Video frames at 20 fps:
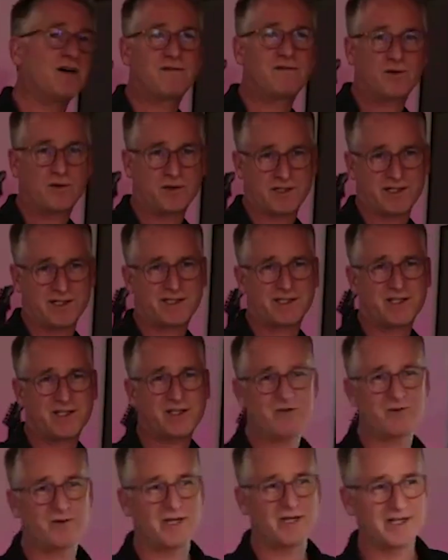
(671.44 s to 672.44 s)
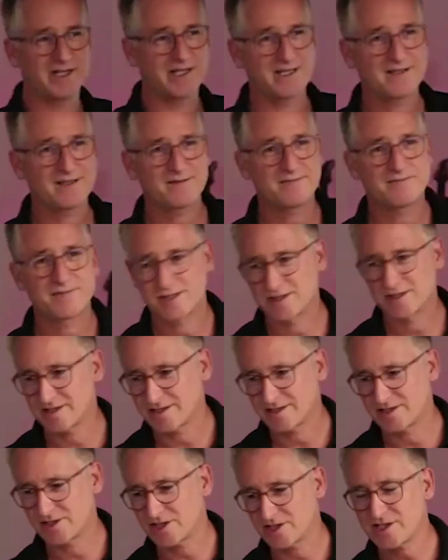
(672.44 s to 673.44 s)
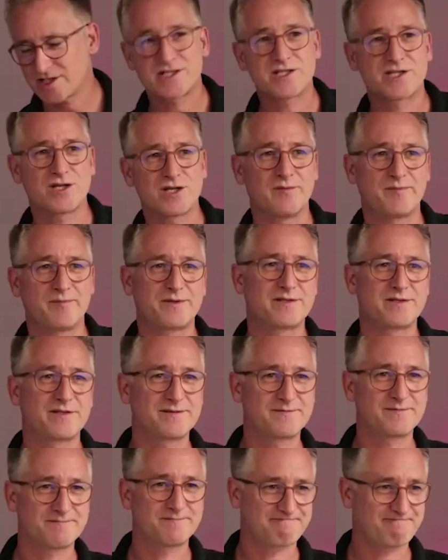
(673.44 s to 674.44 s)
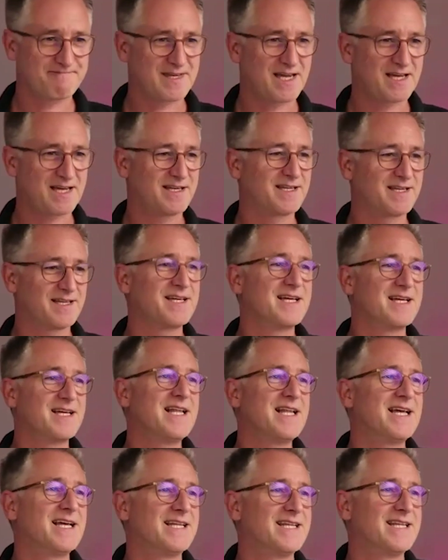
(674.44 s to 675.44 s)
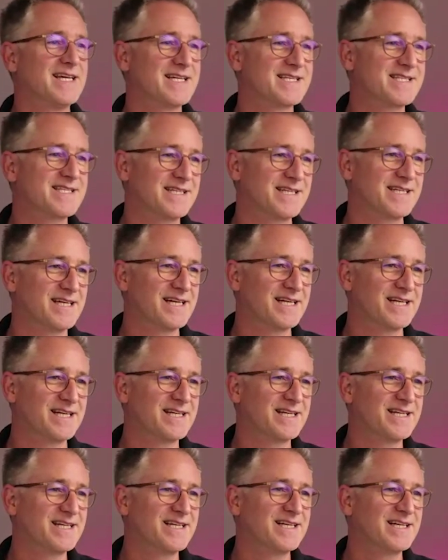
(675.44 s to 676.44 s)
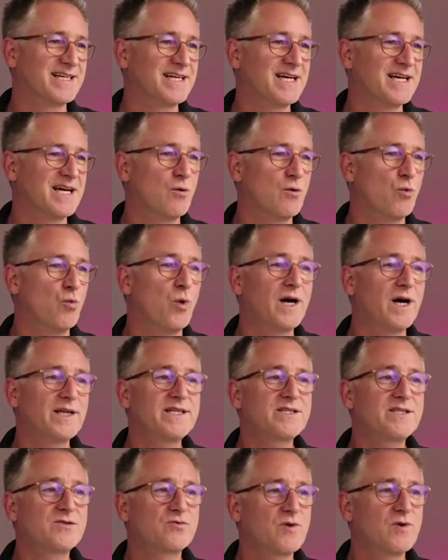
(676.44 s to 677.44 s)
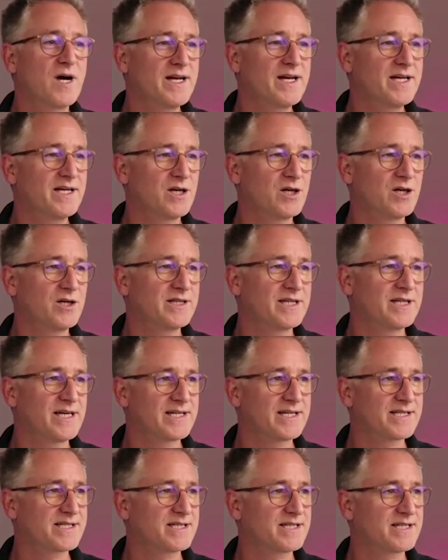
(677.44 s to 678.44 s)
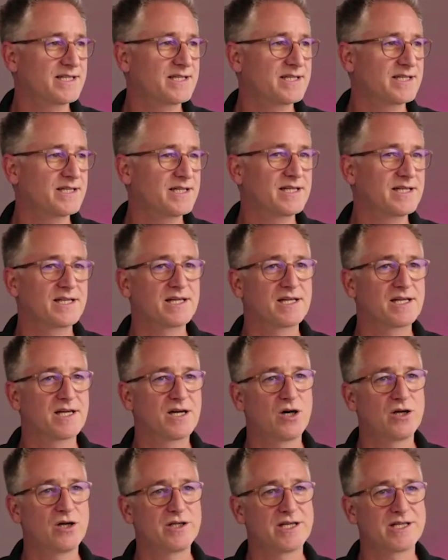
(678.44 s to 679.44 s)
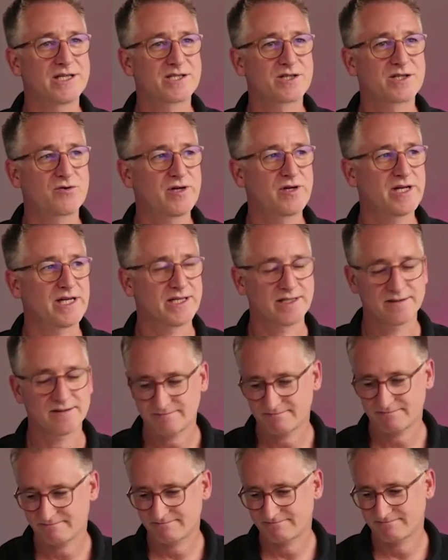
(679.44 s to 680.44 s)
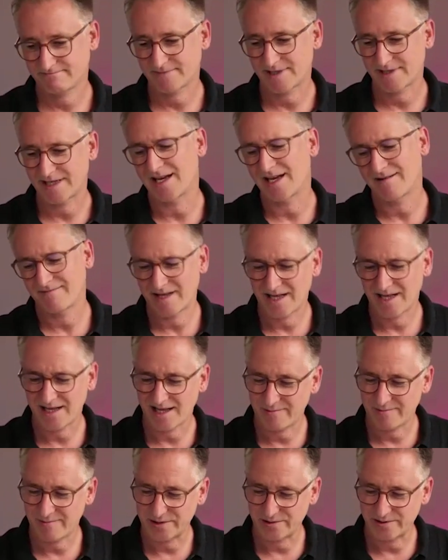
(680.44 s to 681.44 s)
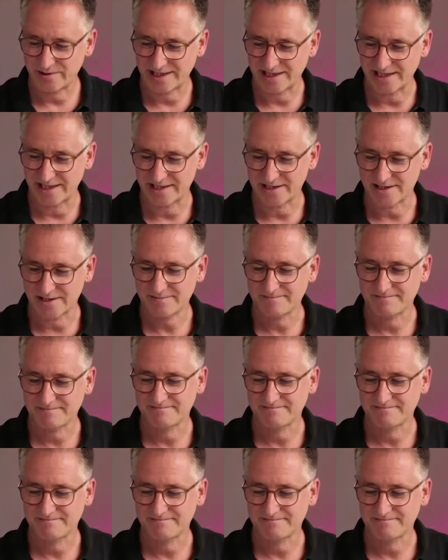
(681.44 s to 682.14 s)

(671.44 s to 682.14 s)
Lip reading: course, it's not running because it just stopped. That's again, what is running on that screen? We'll do that later,